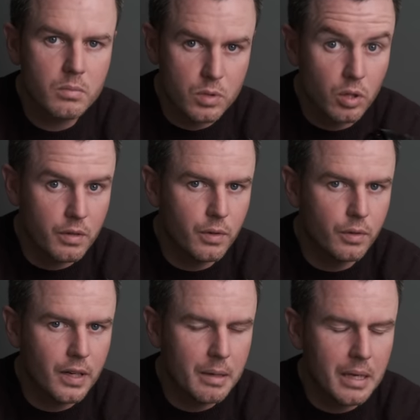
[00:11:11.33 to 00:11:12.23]
We're talking full
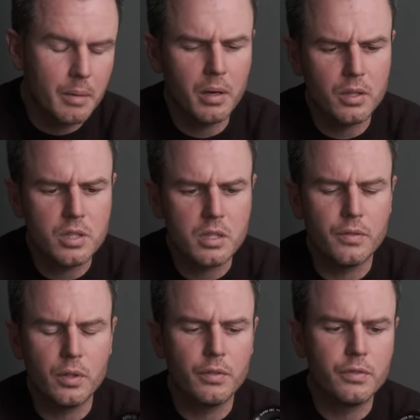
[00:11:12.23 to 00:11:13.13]
frame now, apologies
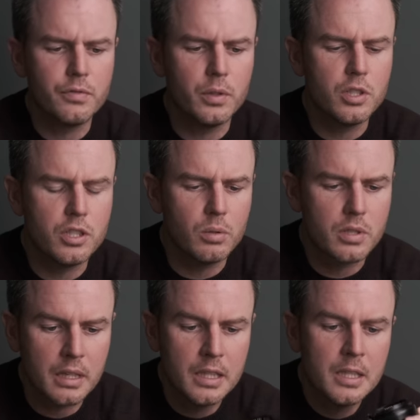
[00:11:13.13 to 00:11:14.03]
if you're a Fuji shooter.